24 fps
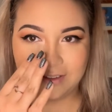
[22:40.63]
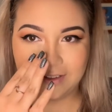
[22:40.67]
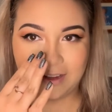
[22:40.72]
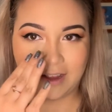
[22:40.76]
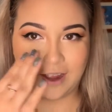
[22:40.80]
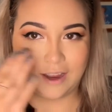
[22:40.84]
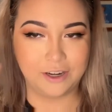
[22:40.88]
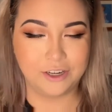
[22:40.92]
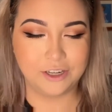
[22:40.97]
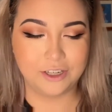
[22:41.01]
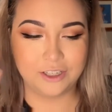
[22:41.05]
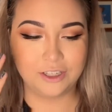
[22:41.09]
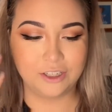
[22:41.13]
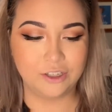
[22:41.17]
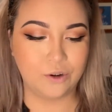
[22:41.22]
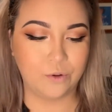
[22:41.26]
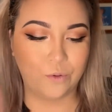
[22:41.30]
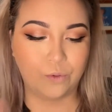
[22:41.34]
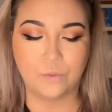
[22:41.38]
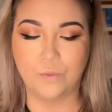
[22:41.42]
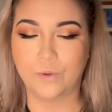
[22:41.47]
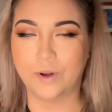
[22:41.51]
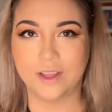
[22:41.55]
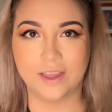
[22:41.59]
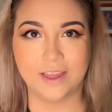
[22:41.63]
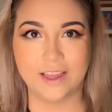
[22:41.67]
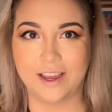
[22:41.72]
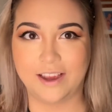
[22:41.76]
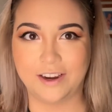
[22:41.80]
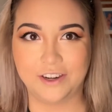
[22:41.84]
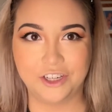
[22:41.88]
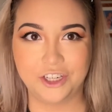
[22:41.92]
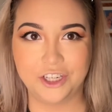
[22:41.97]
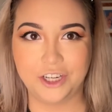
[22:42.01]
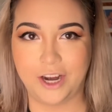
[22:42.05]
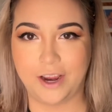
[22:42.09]
I just don't want
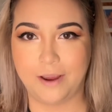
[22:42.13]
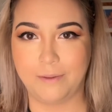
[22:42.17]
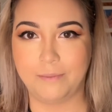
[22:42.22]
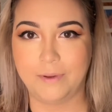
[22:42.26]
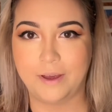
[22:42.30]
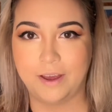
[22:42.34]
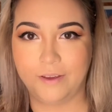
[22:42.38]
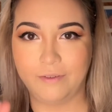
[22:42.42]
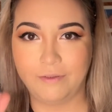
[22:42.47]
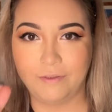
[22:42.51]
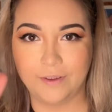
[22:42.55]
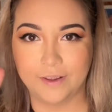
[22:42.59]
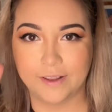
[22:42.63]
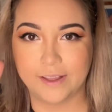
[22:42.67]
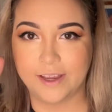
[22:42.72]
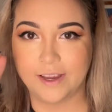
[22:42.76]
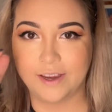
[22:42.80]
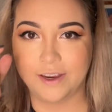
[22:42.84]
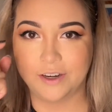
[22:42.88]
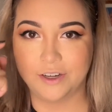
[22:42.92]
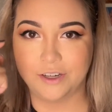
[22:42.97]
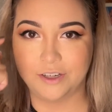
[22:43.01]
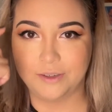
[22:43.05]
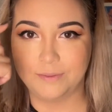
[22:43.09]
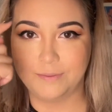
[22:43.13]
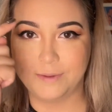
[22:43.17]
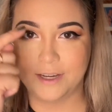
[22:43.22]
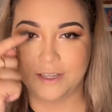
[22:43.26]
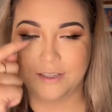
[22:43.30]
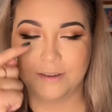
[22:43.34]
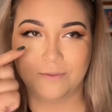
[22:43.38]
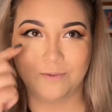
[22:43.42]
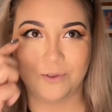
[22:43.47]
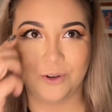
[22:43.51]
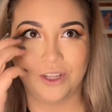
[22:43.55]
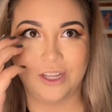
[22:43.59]
that shape. I feel like it just
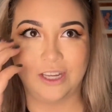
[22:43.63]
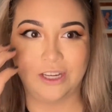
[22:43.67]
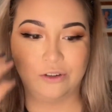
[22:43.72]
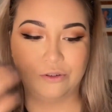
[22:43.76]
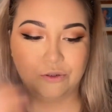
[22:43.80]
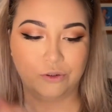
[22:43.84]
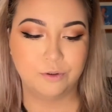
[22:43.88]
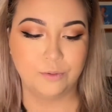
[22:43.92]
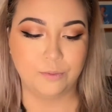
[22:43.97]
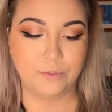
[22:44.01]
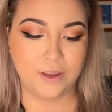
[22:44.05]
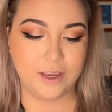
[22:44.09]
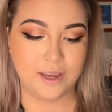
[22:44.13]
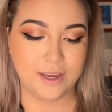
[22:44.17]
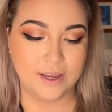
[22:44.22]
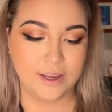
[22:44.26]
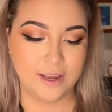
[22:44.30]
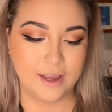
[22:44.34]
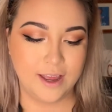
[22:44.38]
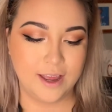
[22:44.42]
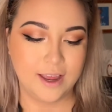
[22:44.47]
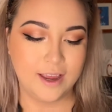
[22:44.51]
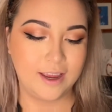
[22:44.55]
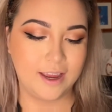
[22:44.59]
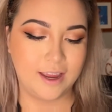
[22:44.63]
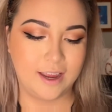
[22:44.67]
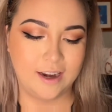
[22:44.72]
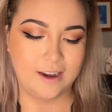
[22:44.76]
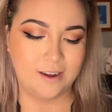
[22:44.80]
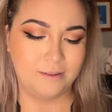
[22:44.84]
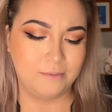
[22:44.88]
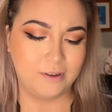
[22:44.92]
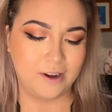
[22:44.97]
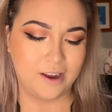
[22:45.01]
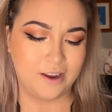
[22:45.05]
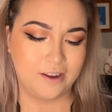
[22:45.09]
makes them really droopy, and
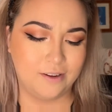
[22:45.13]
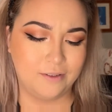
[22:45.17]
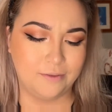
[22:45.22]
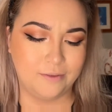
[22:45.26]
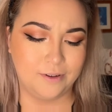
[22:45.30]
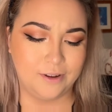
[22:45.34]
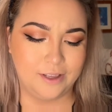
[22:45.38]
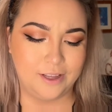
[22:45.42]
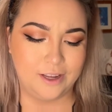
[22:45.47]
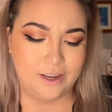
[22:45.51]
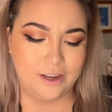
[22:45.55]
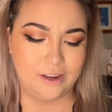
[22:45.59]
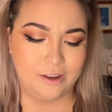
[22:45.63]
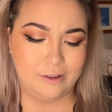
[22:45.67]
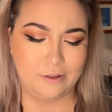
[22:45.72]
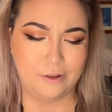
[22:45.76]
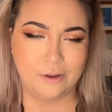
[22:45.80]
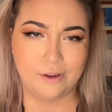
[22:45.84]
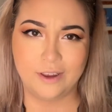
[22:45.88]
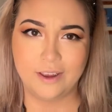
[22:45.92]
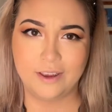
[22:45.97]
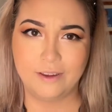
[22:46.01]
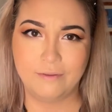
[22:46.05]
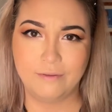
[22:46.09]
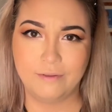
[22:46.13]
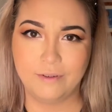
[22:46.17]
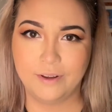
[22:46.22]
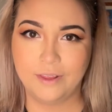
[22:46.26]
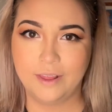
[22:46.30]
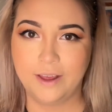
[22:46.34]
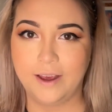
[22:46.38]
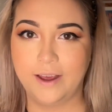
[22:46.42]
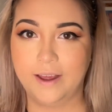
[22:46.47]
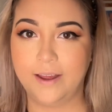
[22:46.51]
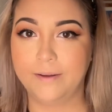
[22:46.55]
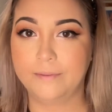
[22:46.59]
I'm not really looking for
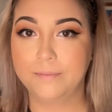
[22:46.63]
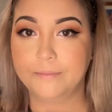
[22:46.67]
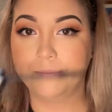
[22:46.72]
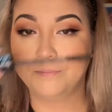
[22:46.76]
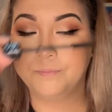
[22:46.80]
that.